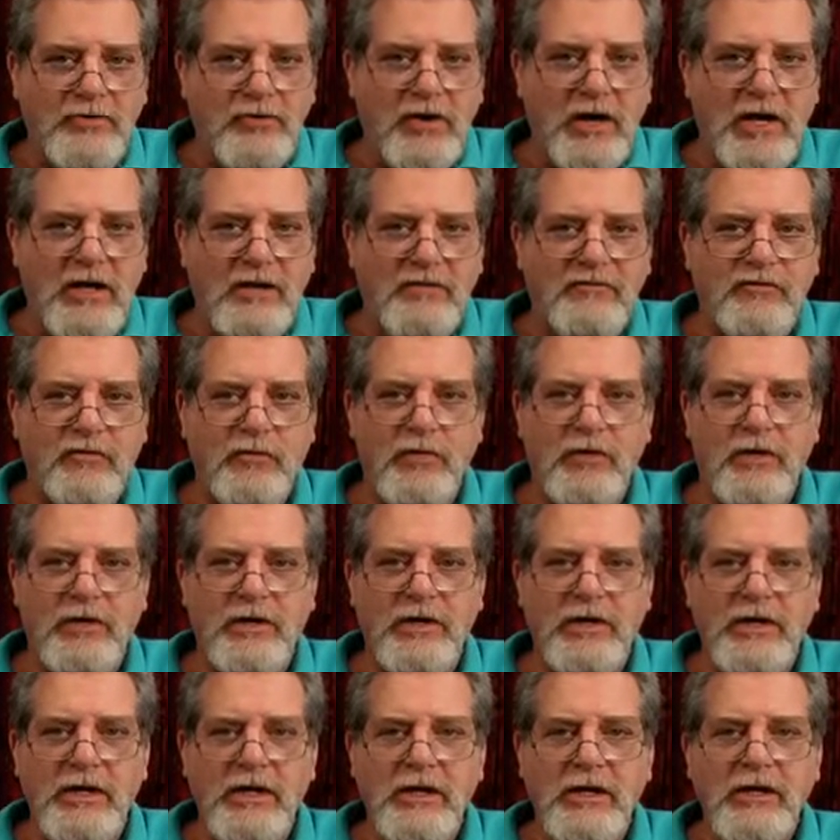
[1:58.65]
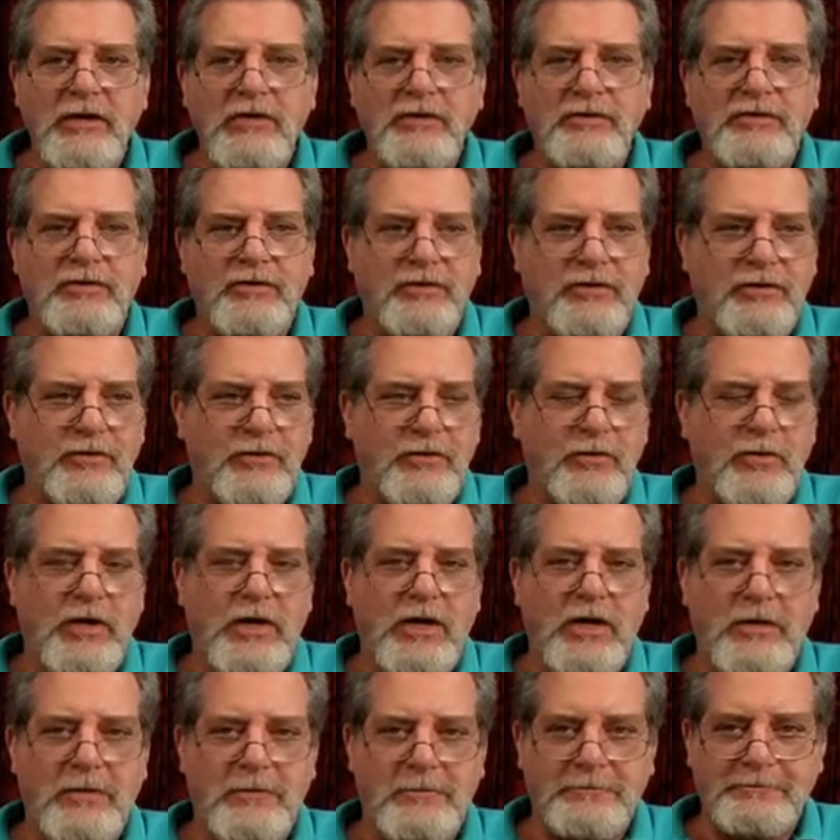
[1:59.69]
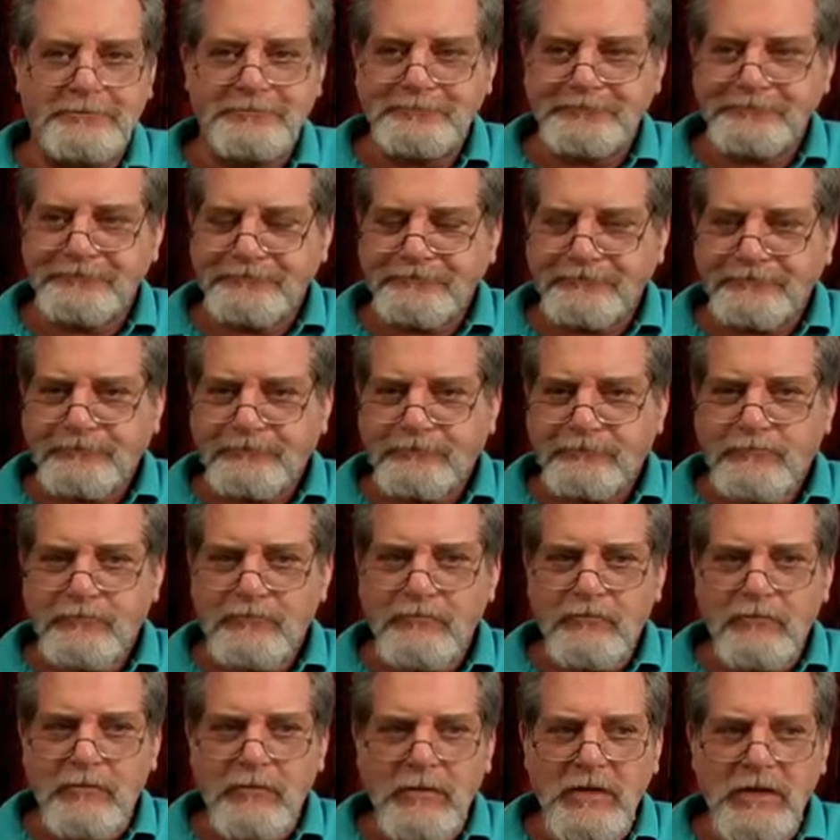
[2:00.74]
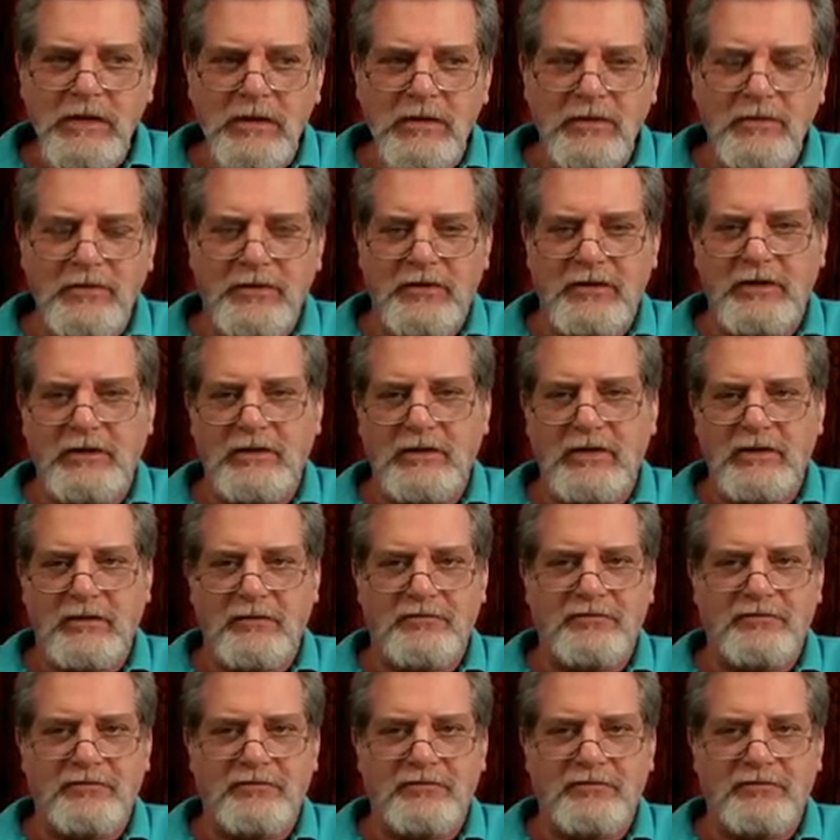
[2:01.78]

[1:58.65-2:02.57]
drive or to um, the little